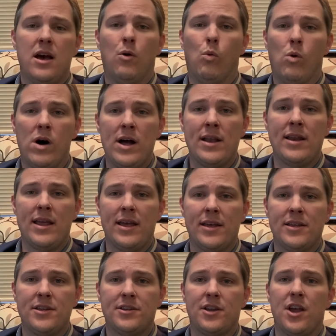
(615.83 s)
One
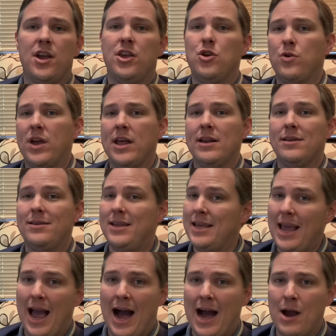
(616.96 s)
is you can
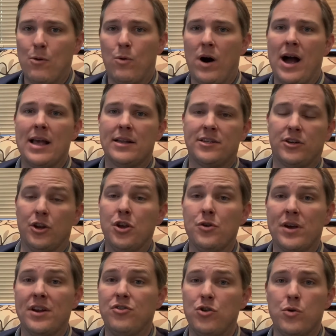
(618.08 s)
DIY it, so you
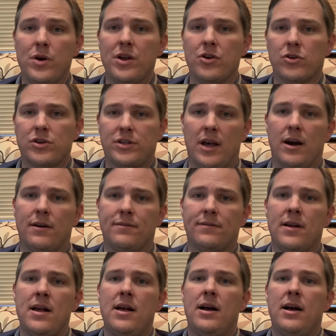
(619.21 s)
can do it yourself.